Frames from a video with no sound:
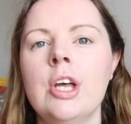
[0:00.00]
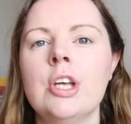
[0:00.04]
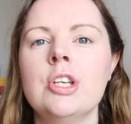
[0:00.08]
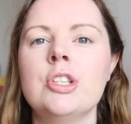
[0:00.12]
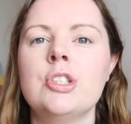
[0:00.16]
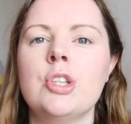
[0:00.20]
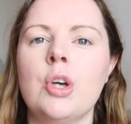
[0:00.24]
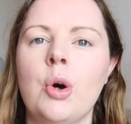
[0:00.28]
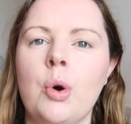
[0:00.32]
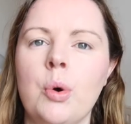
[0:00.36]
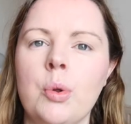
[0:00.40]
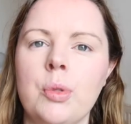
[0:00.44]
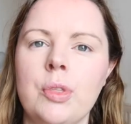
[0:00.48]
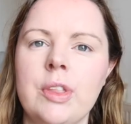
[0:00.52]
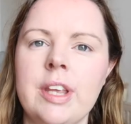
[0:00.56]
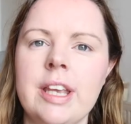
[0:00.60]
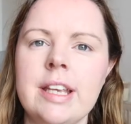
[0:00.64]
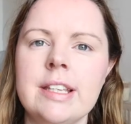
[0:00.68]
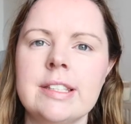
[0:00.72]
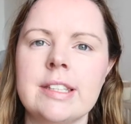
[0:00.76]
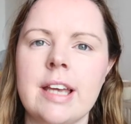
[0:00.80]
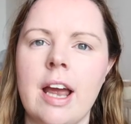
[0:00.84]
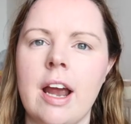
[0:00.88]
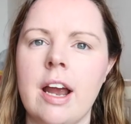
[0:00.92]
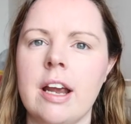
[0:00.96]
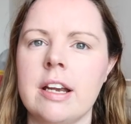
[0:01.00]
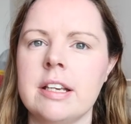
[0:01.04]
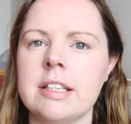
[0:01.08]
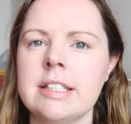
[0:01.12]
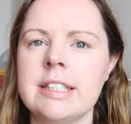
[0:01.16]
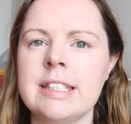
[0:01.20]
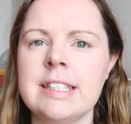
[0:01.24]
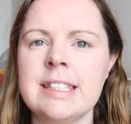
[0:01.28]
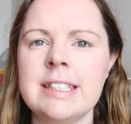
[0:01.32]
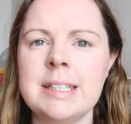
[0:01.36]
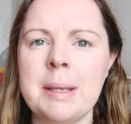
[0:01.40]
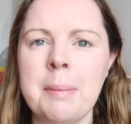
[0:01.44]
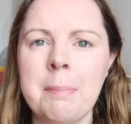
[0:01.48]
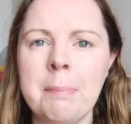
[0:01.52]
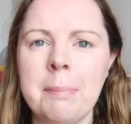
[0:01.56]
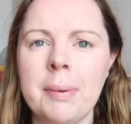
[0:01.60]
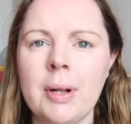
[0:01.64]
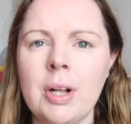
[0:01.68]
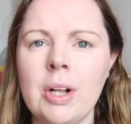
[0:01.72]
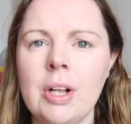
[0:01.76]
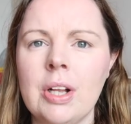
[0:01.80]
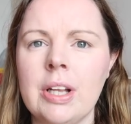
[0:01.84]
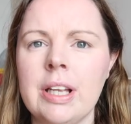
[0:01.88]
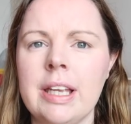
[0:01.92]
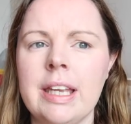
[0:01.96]
So these are
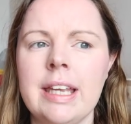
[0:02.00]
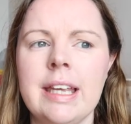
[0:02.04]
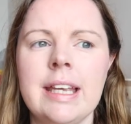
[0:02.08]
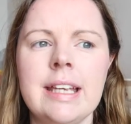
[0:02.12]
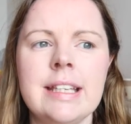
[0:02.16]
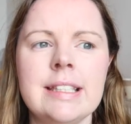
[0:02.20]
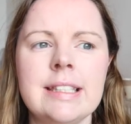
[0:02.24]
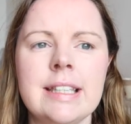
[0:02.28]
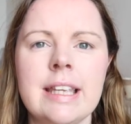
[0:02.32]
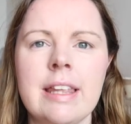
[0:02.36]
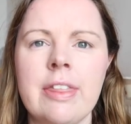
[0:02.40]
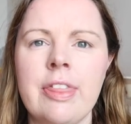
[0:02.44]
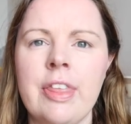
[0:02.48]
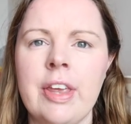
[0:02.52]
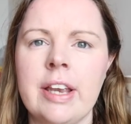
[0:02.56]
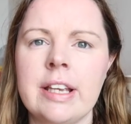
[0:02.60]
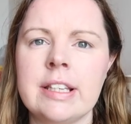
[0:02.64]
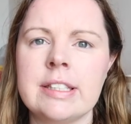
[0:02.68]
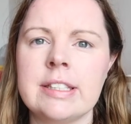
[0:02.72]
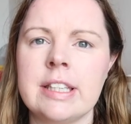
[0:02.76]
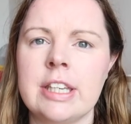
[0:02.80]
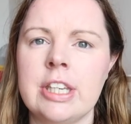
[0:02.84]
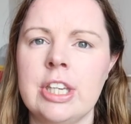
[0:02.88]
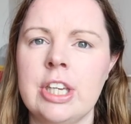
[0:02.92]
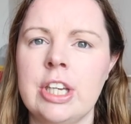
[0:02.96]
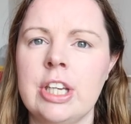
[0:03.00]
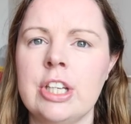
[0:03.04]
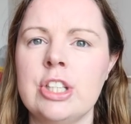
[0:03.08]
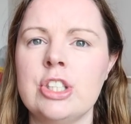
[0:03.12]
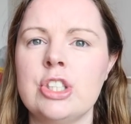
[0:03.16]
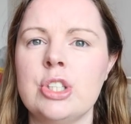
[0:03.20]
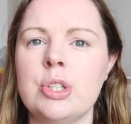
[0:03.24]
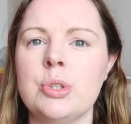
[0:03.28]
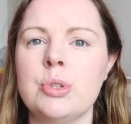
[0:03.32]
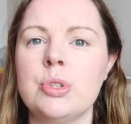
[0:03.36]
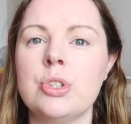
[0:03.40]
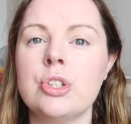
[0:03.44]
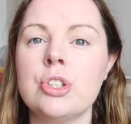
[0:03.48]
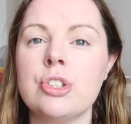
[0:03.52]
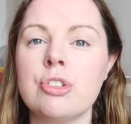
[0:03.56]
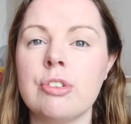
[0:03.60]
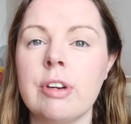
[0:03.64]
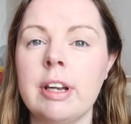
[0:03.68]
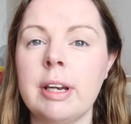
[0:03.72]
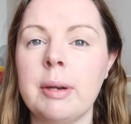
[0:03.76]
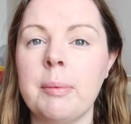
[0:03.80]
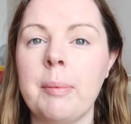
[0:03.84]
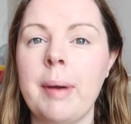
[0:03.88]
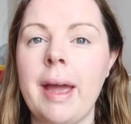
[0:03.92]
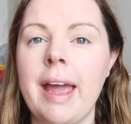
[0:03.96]
simple, easy things that you can do
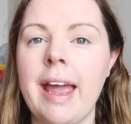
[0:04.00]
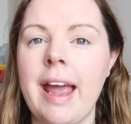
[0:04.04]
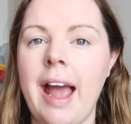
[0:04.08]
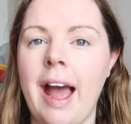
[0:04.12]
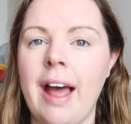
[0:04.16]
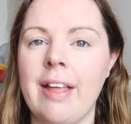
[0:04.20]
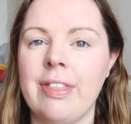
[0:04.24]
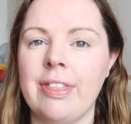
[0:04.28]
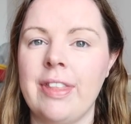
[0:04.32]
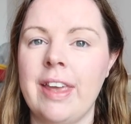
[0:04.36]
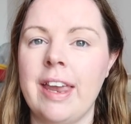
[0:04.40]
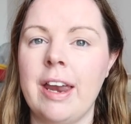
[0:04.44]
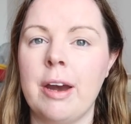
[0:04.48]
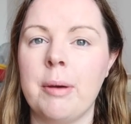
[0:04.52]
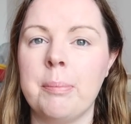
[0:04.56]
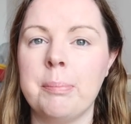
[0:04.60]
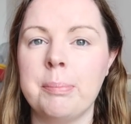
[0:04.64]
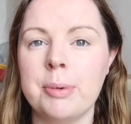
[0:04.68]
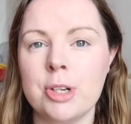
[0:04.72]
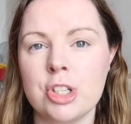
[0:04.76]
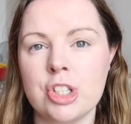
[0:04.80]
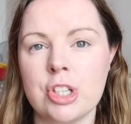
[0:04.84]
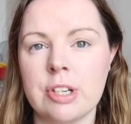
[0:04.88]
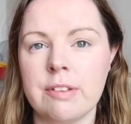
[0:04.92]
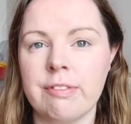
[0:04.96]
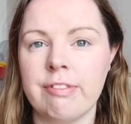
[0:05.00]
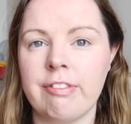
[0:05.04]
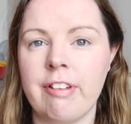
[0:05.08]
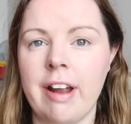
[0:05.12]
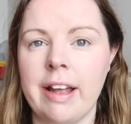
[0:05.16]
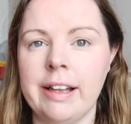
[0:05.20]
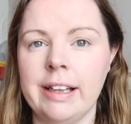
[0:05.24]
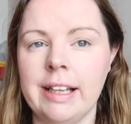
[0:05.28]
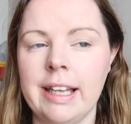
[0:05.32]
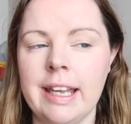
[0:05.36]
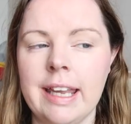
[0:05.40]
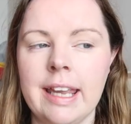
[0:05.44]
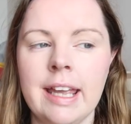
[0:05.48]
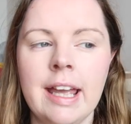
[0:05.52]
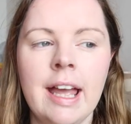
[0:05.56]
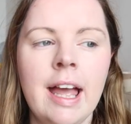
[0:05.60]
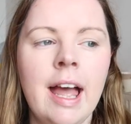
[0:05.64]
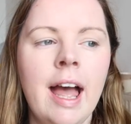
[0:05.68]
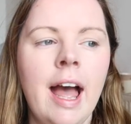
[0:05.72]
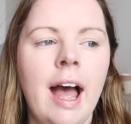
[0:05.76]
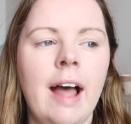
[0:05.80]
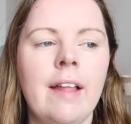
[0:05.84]
straight away, and they are budget friendly,